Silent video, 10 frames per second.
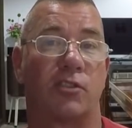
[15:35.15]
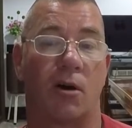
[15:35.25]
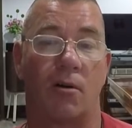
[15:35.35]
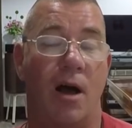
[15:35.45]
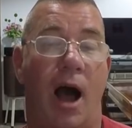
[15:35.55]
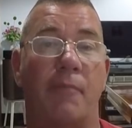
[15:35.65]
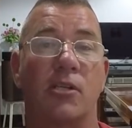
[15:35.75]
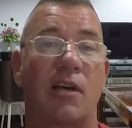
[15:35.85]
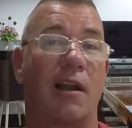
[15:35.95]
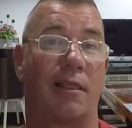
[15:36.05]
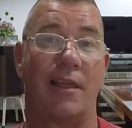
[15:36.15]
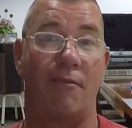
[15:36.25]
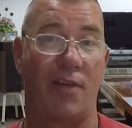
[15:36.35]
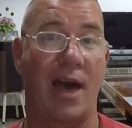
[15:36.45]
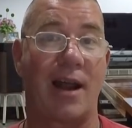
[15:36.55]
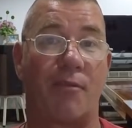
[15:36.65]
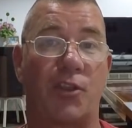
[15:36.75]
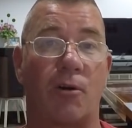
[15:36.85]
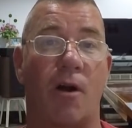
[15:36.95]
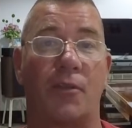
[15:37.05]
So I'm just going to leave that out
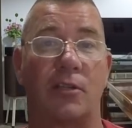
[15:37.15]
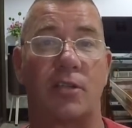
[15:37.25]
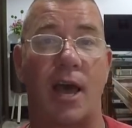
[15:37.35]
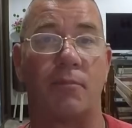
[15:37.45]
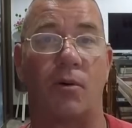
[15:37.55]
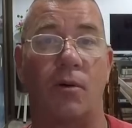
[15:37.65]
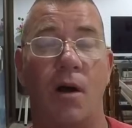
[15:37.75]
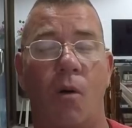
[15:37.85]
there on the table.